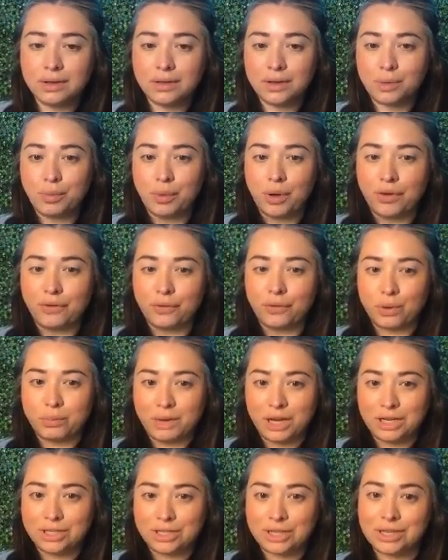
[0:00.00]
The ball
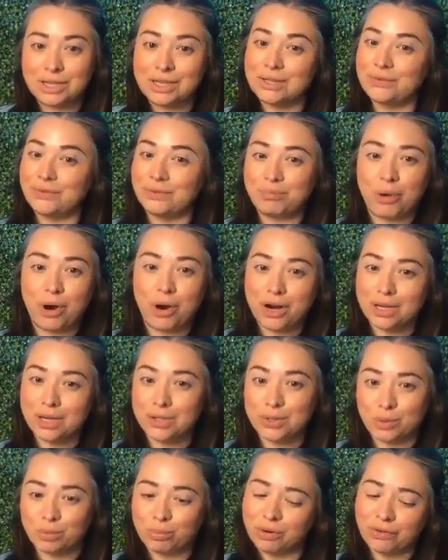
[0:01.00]
formation, this part is
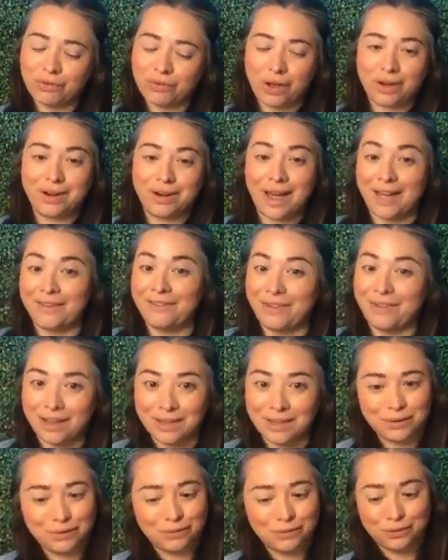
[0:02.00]
super fun. I
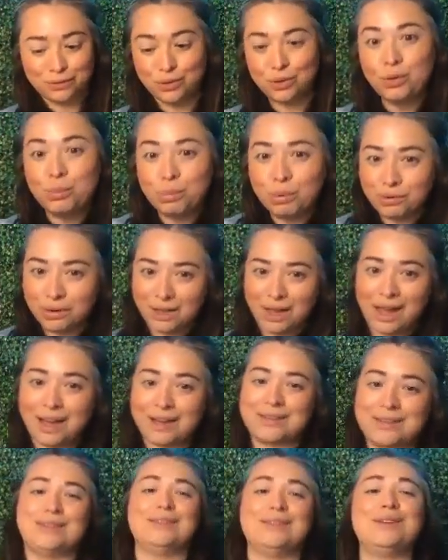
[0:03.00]
find it super
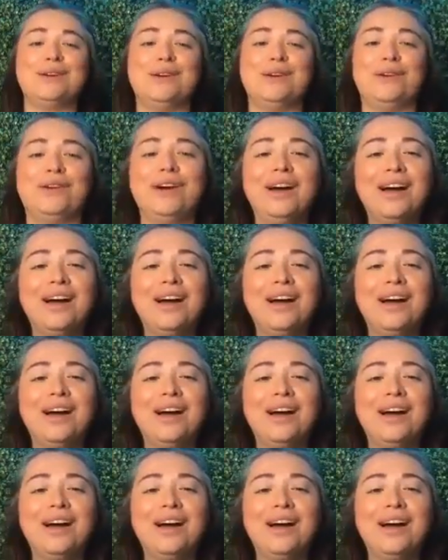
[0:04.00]
relaxing too.